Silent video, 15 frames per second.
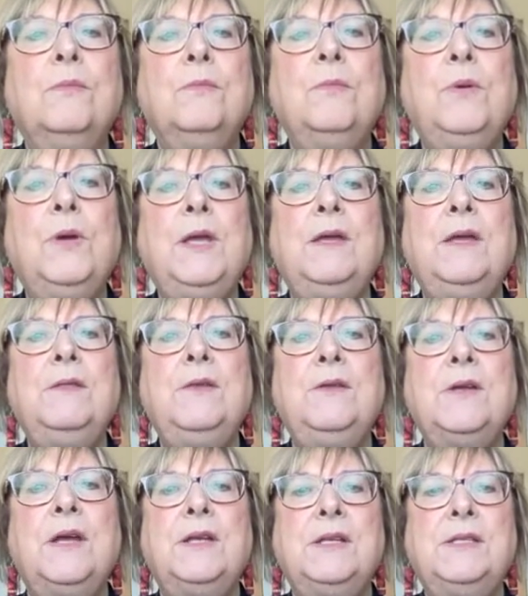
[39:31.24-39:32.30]
We in the
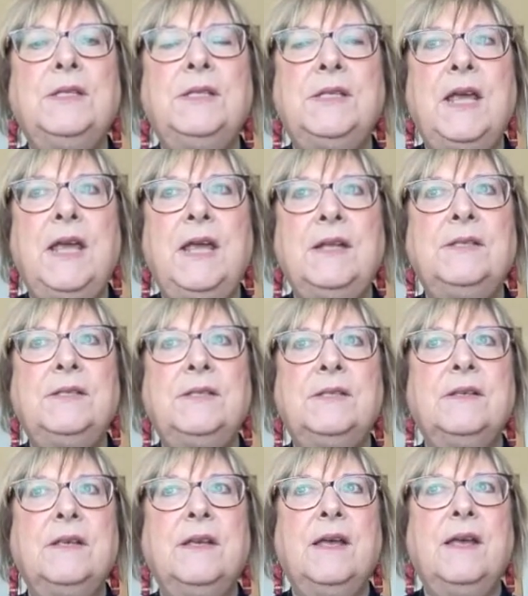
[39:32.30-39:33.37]
United
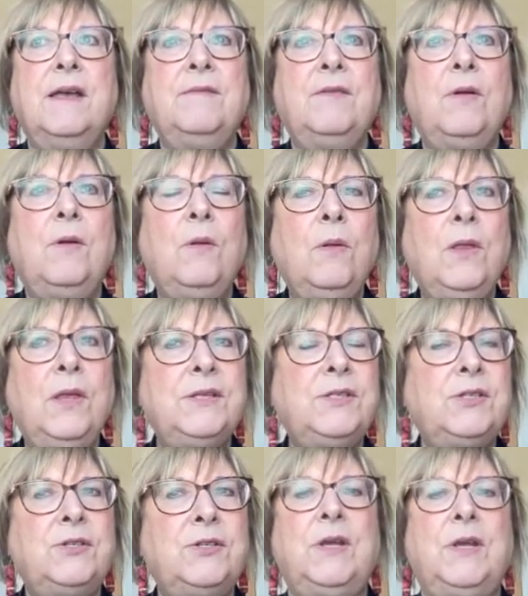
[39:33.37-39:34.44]
States have a whole
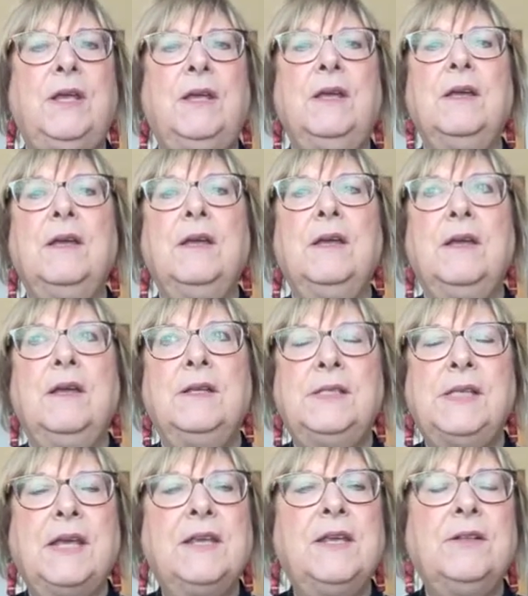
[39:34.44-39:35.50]
history a
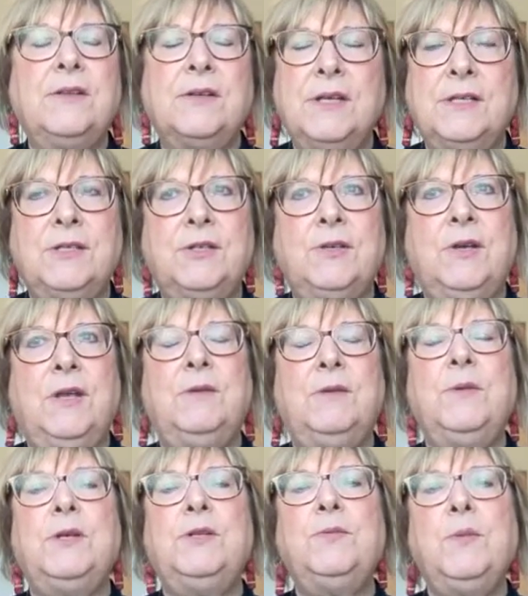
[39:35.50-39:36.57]
secular history
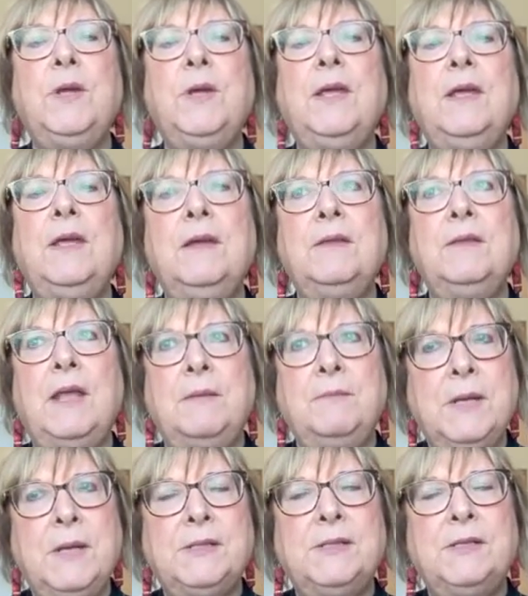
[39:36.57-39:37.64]
in which we that
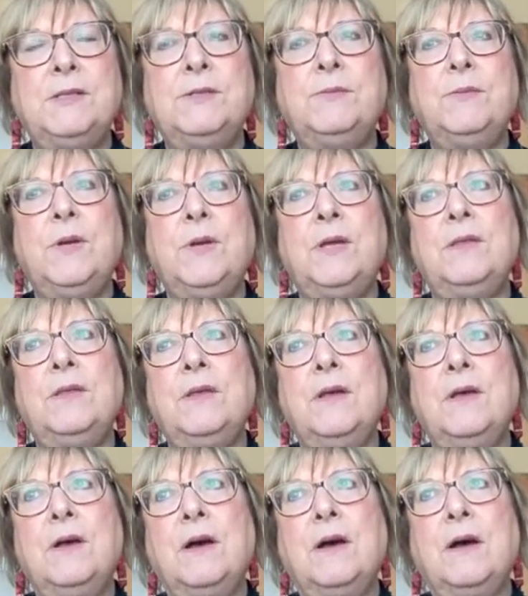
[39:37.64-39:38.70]
mixes with
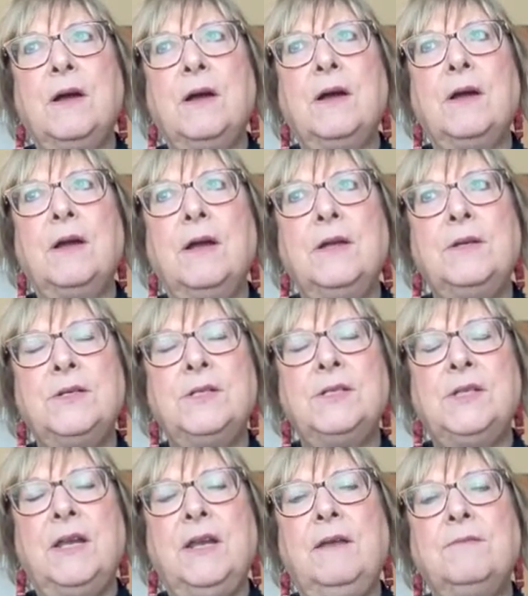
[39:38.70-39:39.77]
our
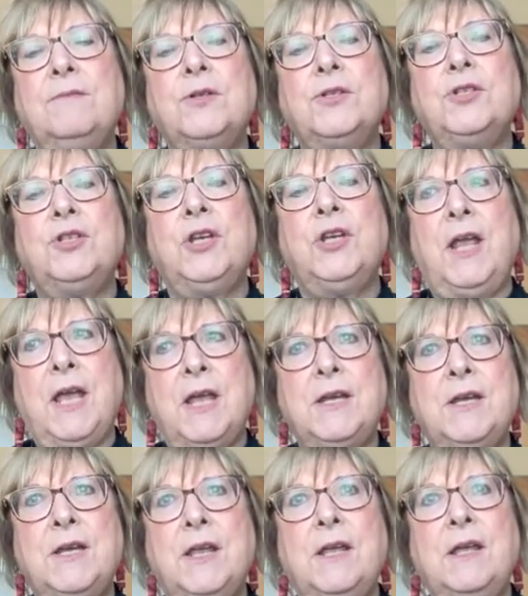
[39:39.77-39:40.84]
understanding of
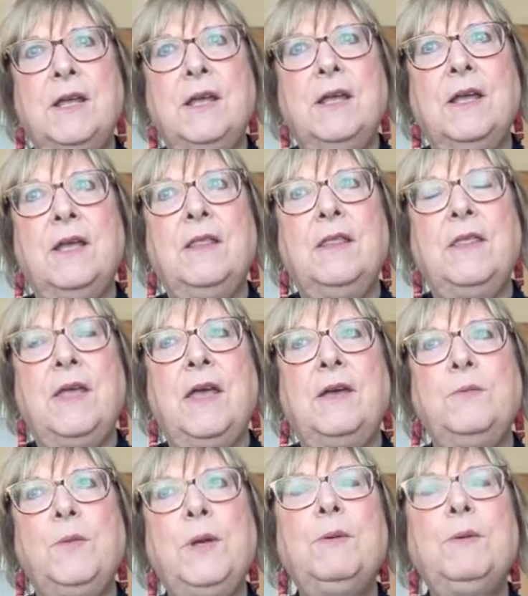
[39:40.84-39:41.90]
Christianity
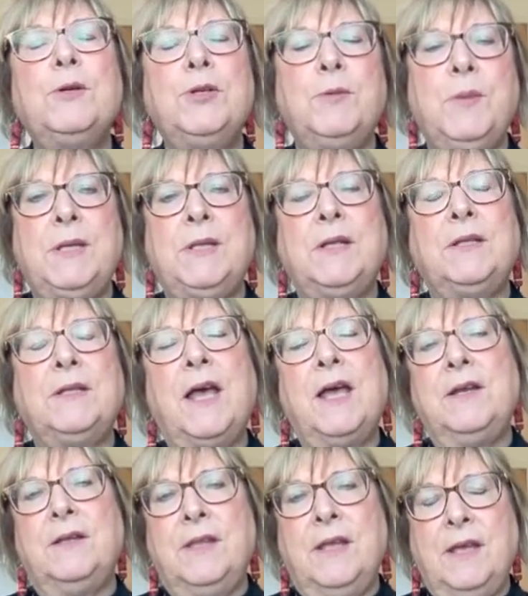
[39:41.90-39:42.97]
that we were to be the
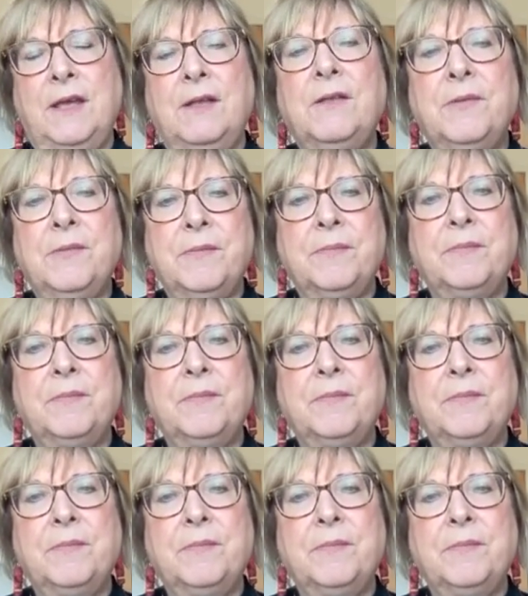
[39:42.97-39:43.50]
light on the hill.